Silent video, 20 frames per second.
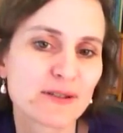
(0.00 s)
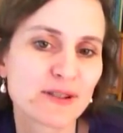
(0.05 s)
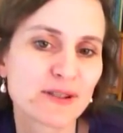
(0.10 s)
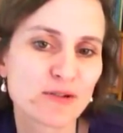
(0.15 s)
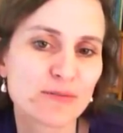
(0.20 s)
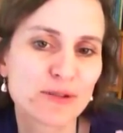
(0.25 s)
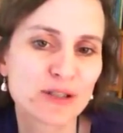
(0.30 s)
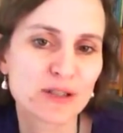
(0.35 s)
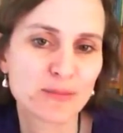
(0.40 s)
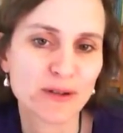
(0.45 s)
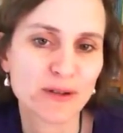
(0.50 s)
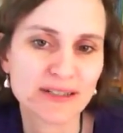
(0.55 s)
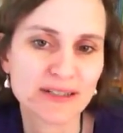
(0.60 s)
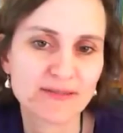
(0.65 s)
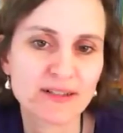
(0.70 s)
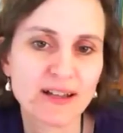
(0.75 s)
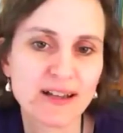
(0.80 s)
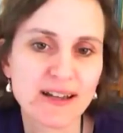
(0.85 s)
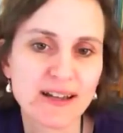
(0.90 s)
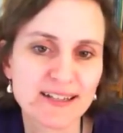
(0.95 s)
your prospective
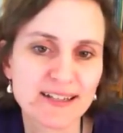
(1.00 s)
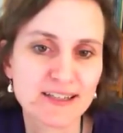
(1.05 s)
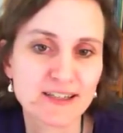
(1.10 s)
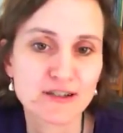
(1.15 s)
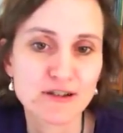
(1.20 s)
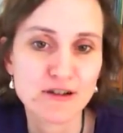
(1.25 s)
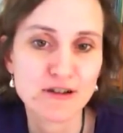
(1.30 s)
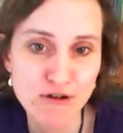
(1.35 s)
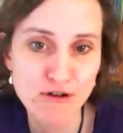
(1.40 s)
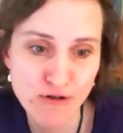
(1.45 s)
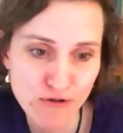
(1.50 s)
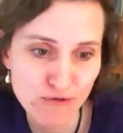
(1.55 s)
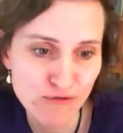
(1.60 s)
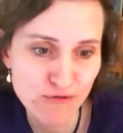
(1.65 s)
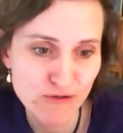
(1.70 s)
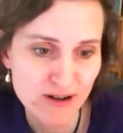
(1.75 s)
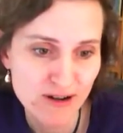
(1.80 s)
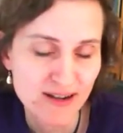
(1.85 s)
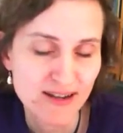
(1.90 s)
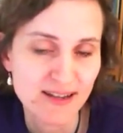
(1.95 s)
clients know
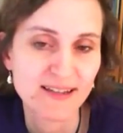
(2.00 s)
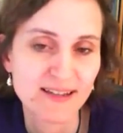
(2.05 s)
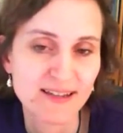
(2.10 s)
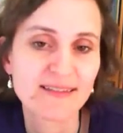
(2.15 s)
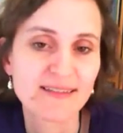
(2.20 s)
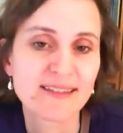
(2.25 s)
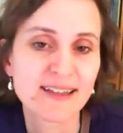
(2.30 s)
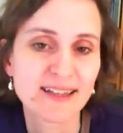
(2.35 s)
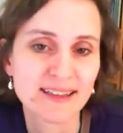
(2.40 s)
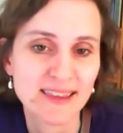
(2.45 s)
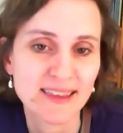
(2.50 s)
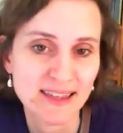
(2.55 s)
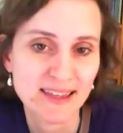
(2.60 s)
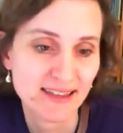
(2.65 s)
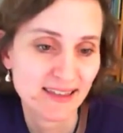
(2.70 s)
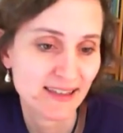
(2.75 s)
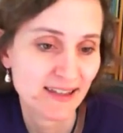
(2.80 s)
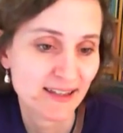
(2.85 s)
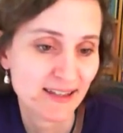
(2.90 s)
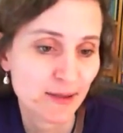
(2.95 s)
that
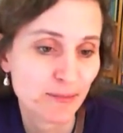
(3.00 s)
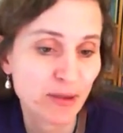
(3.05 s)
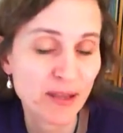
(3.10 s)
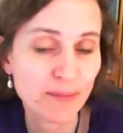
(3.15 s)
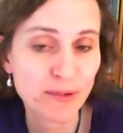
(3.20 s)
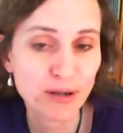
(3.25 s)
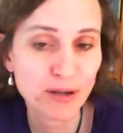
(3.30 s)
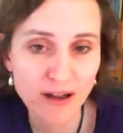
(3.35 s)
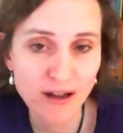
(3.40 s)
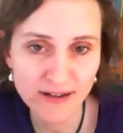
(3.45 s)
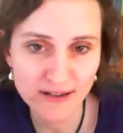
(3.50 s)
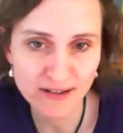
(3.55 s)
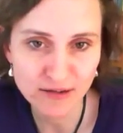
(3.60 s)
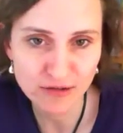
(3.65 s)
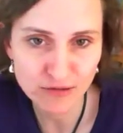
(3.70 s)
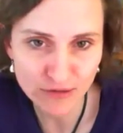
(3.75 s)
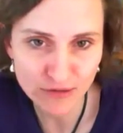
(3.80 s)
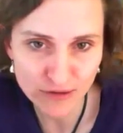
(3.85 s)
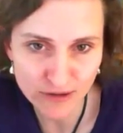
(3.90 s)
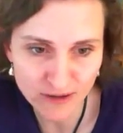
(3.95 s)
the people on
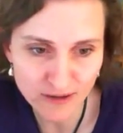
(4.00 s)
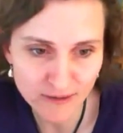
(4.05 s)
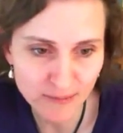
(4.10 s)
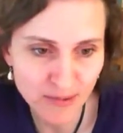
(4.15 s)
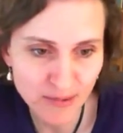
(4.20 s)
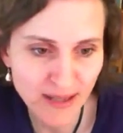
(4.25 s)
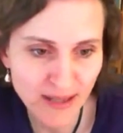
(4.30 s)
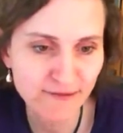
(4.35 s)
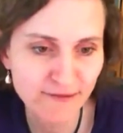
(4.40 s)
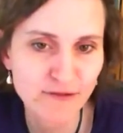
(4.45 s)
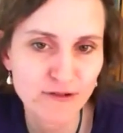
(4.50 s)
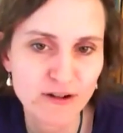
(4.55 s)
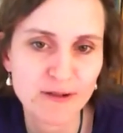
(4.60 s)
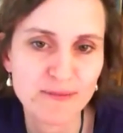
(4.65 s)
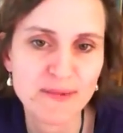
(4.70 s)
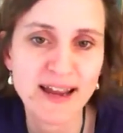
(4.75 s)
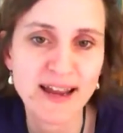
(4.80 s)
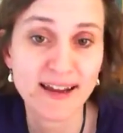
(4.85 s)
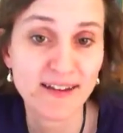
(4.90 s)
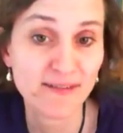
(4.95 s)
your platform
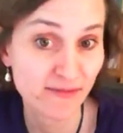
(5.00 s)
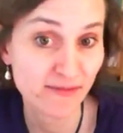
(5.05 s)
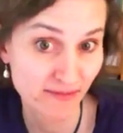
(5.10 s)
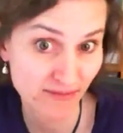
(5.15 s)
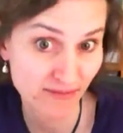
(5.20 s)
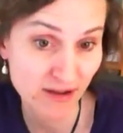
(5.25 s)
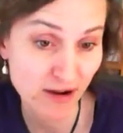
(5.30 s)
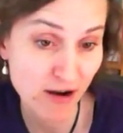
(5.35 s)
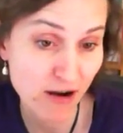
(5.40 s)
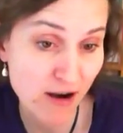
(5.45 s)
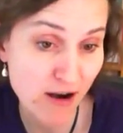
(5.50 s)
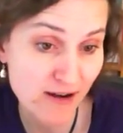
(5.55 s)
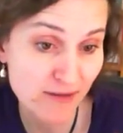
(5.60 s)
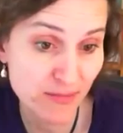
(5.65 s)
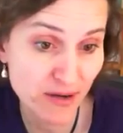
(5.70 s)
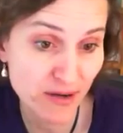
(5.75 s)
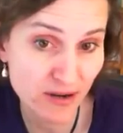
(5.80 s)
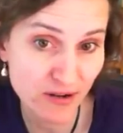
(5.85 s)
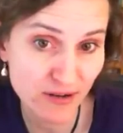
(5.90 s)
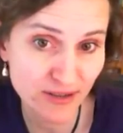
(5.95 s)
have the hard
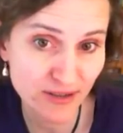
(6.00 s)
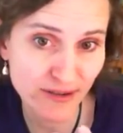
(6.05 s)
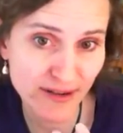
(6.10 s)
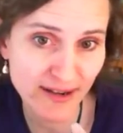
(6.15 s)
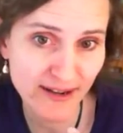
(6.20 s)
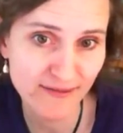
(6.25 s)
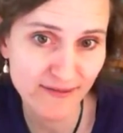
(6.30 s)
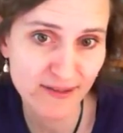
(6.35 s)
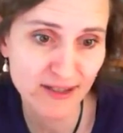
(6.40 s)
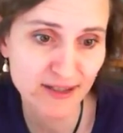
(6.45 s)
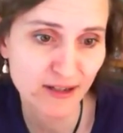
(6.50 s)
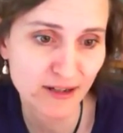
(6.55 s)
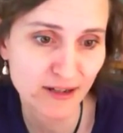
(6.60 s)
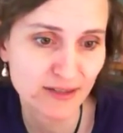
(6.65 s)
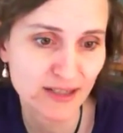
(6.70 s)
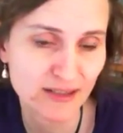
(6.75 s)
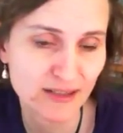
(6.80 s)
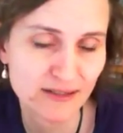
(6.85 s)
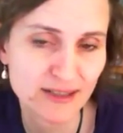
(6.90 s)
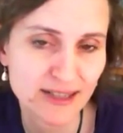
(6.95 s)
but also have the soft
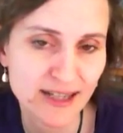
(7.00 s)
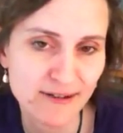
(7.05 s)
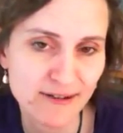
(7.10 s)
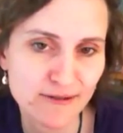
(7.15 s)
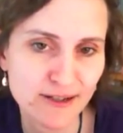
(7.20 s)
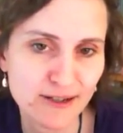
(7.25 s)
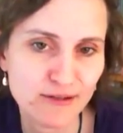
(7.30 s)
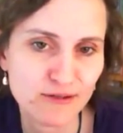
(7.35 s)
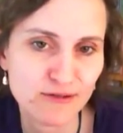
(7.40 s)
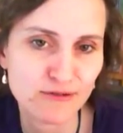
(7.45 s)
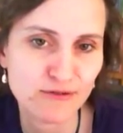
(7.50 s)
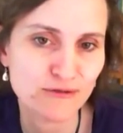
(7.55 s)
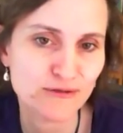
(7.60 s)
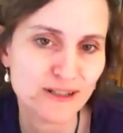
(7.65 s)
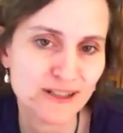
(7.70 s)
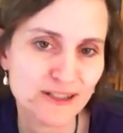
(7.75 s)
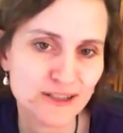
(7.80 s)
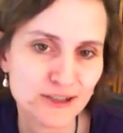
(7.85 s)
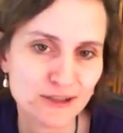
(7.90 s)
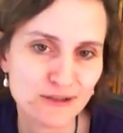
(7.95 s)
skills? How can you
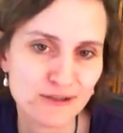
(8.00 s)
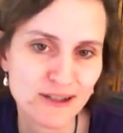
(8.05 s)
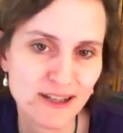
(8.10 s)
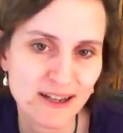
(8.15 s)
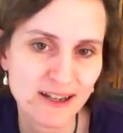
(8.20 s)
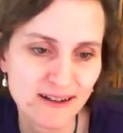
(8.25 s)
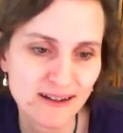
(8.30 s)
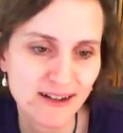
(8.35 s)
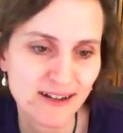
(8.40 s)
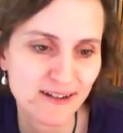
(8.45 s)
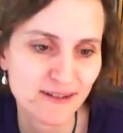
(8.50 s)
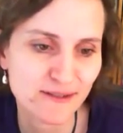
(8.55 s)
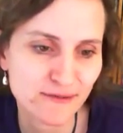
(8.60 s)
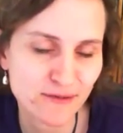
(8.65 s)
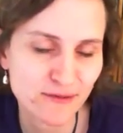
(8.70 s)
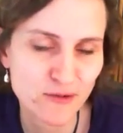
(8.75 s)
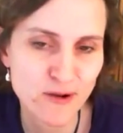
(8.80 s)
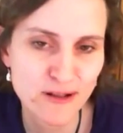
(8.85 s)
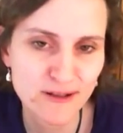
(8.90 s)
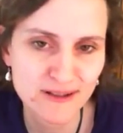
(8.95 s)
ensure that kind of
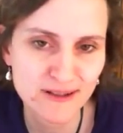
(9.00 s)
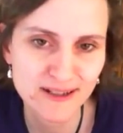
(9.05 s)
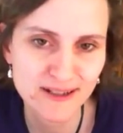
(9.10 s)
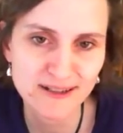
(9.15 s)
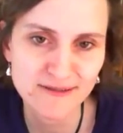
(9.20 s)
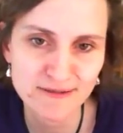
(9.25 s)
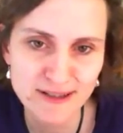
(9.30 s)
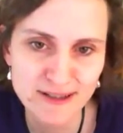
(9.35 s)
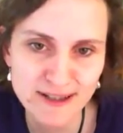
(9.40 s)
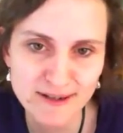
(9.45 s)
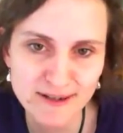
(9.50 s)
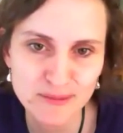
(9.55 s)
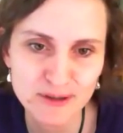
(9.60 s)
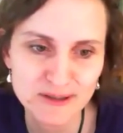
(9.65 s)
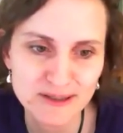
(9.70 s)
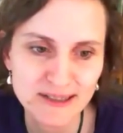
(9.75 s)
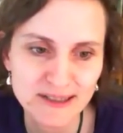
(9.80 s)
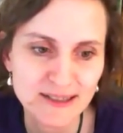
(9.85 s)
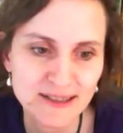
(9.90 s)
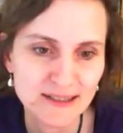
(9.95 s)
quality and
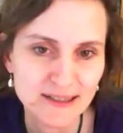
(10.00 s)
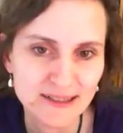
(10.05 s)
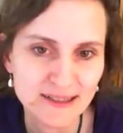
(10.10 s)
reliability?